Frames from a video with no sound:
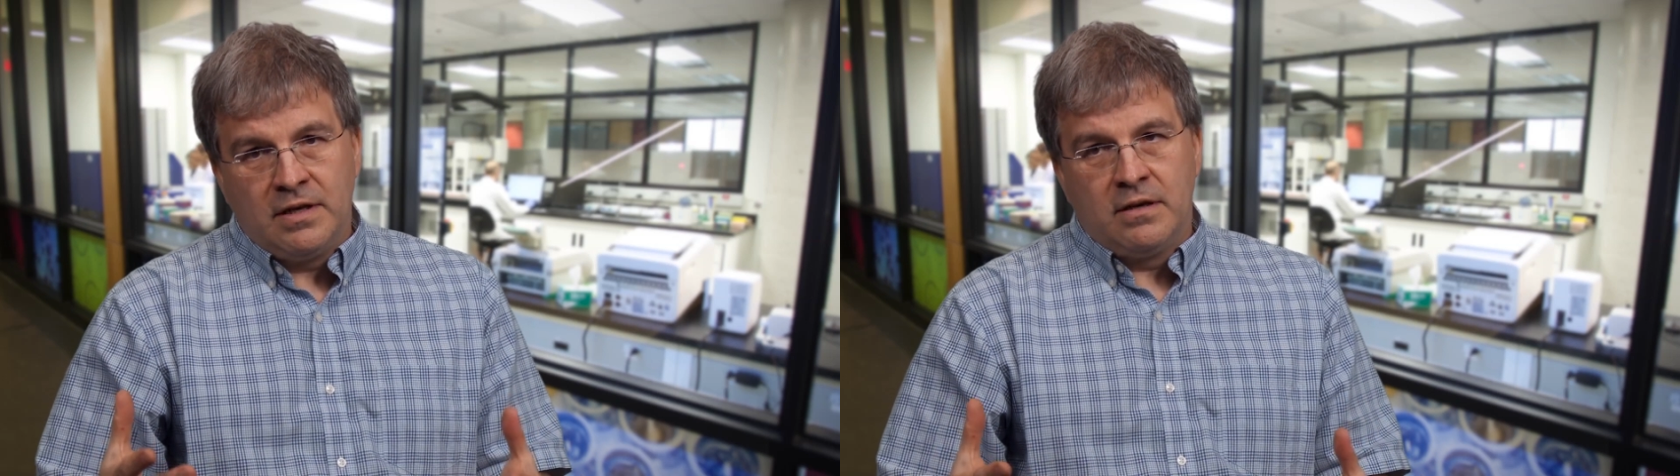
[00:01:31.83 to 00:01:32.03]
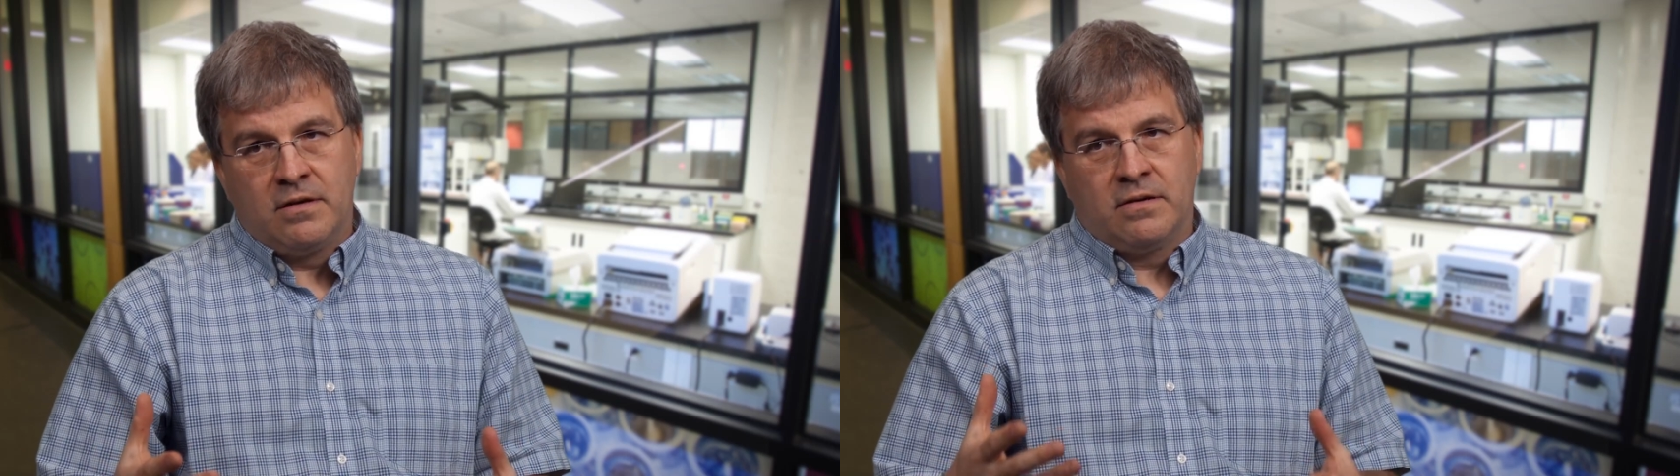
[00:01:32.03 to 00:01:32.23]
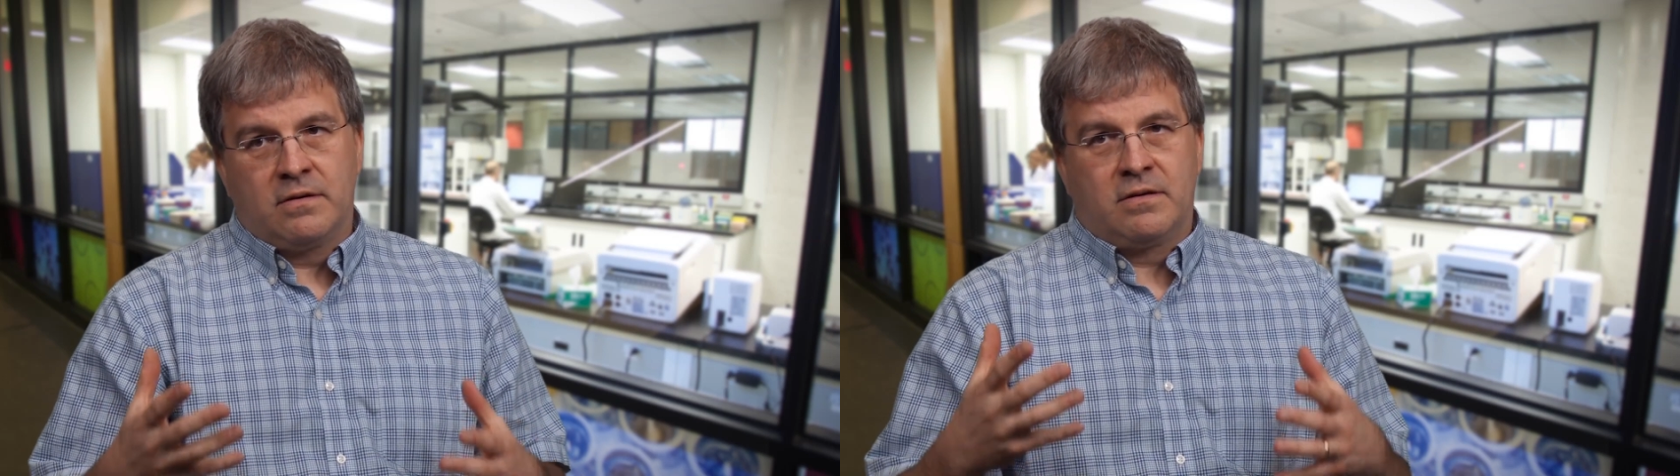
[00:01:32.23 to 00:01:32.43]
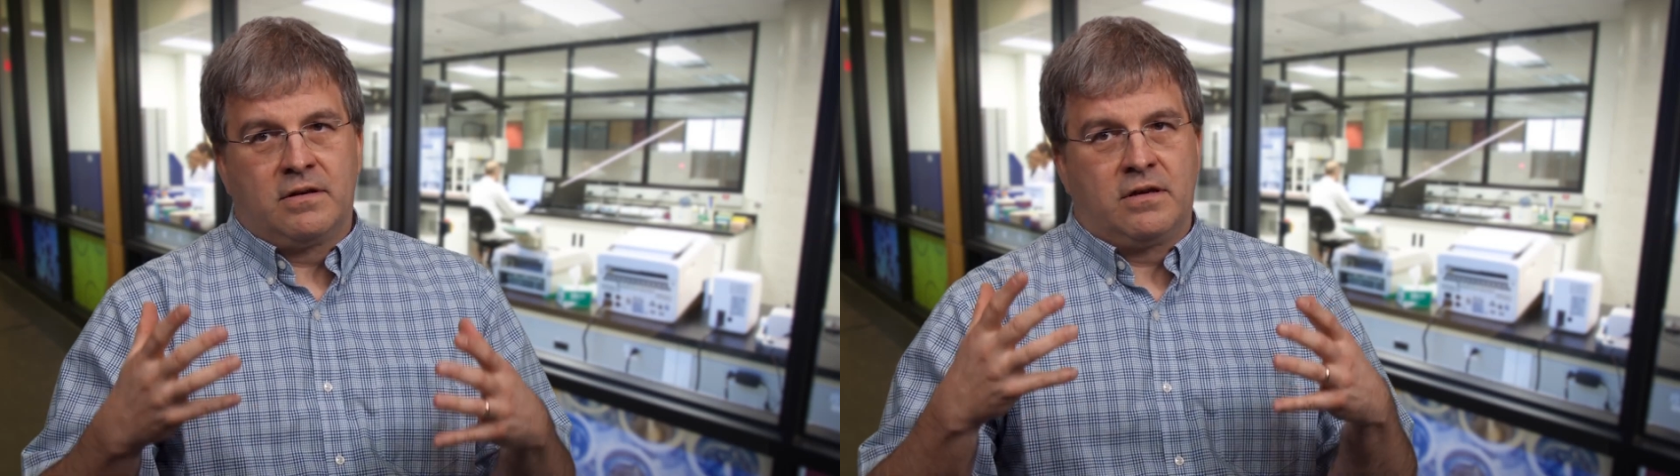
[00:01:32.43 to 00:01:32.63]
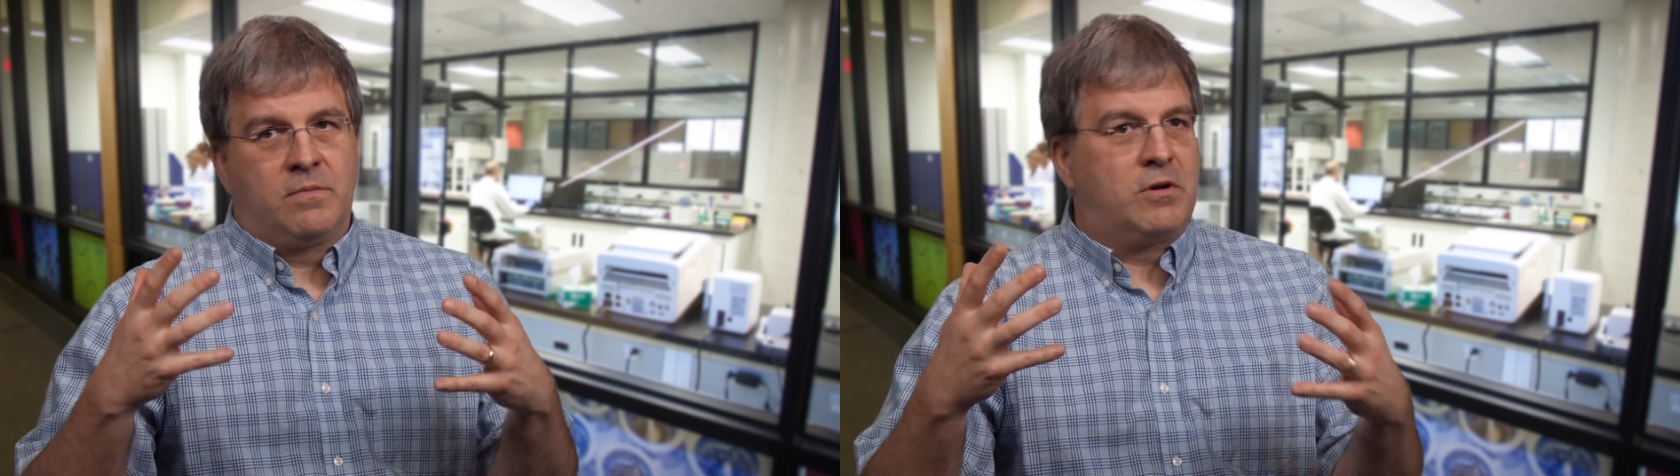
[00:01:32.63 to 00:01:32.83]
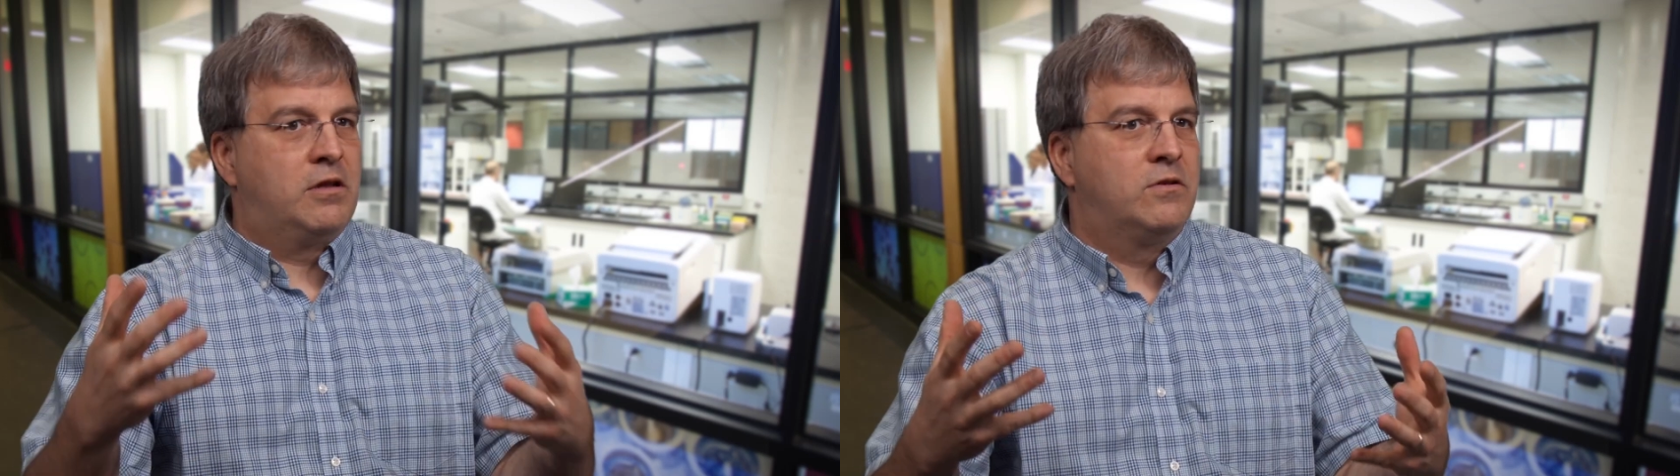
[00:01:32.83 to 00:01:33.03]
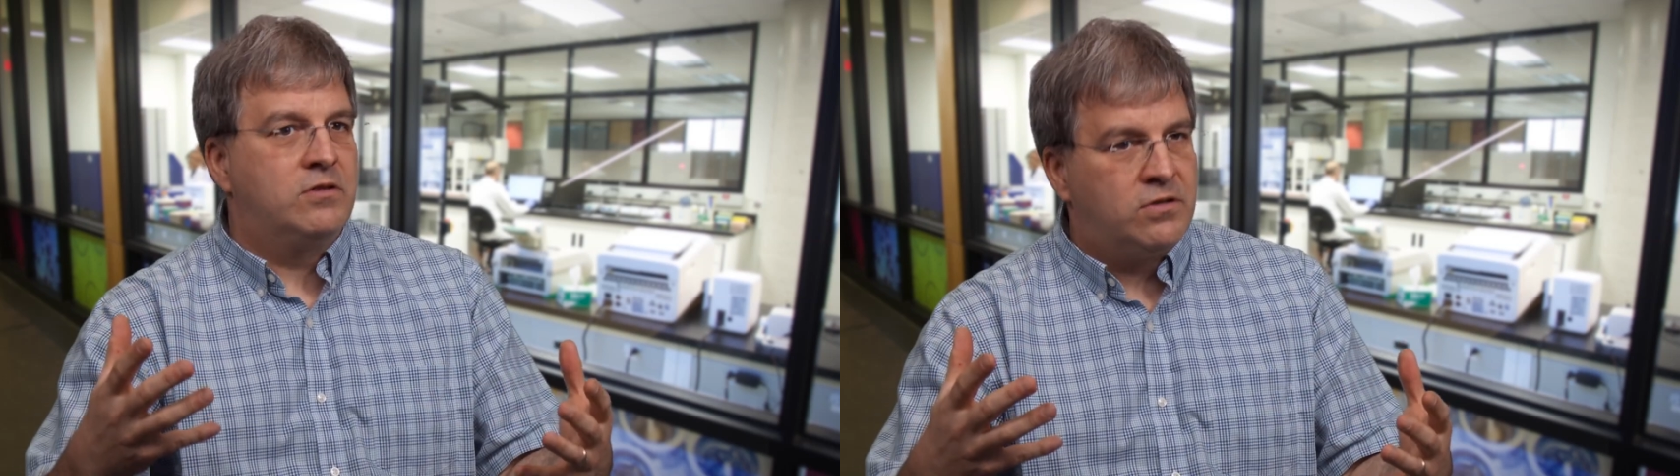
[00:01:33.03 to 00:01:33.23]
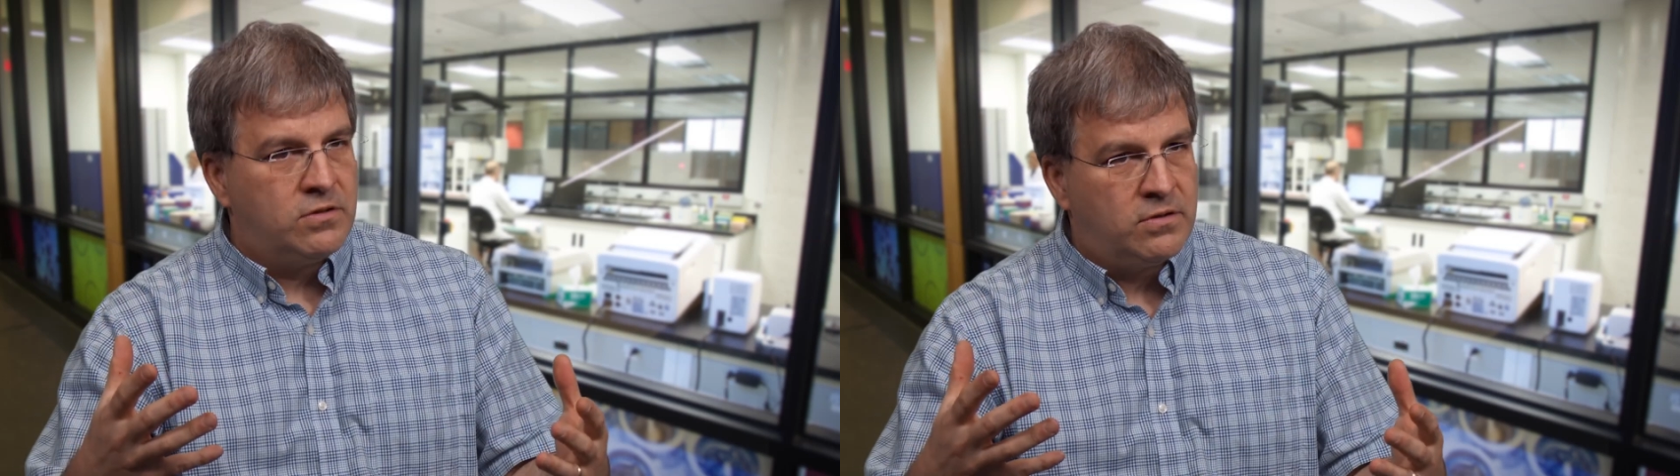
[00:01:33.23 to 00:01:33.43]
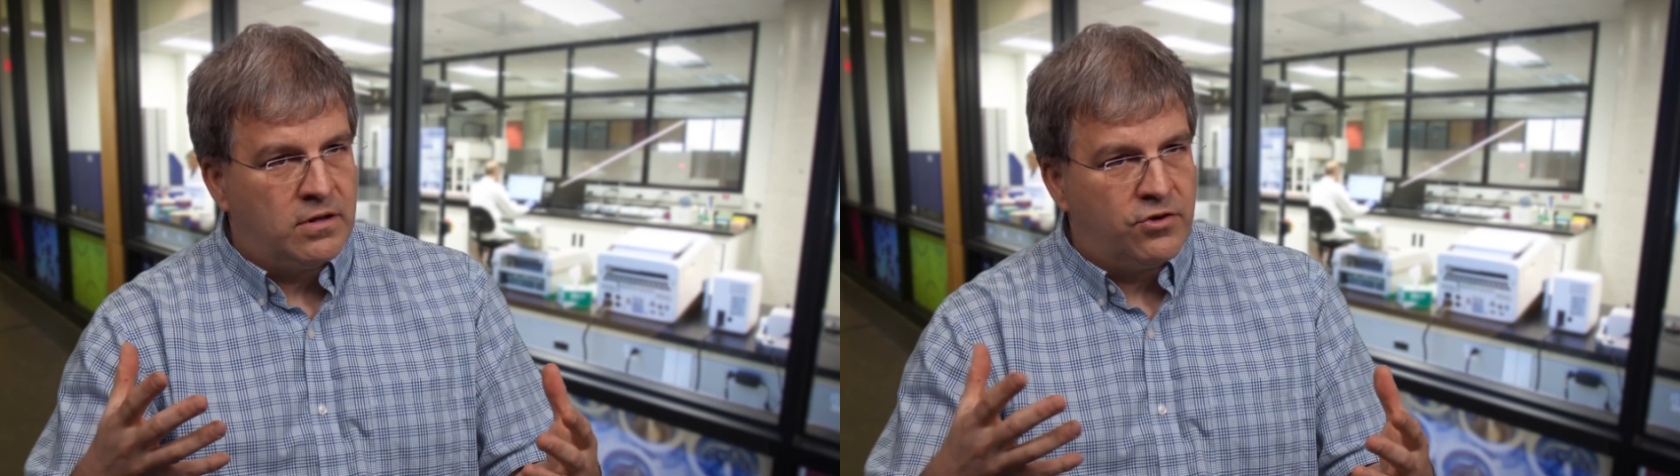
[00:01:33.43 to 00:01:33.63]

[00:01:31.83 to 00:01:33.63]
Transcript: either come close to